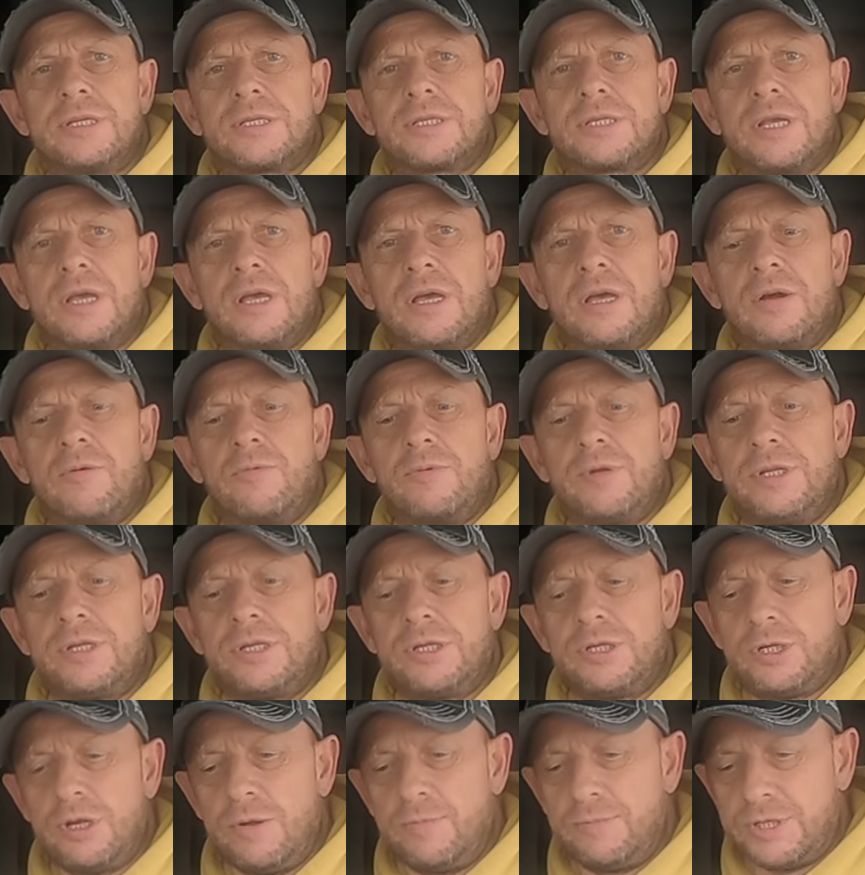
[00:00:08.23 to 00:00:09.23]
So we
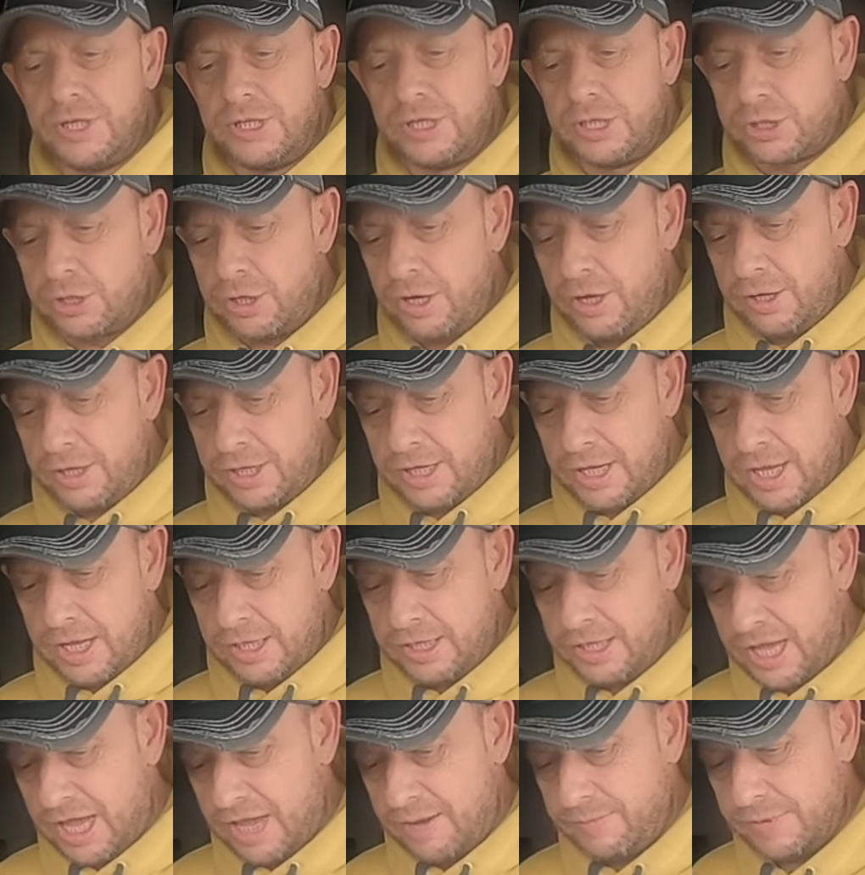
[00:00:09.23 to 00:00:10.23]
jumped in the truck
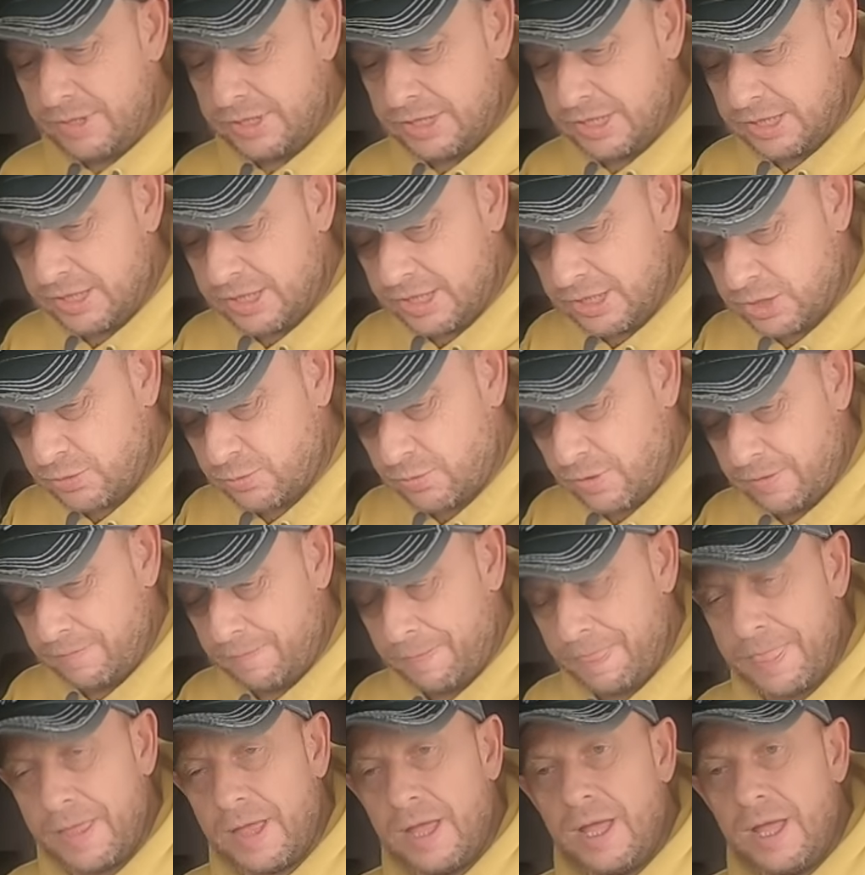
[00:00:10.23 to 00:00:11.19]
and came and did this one,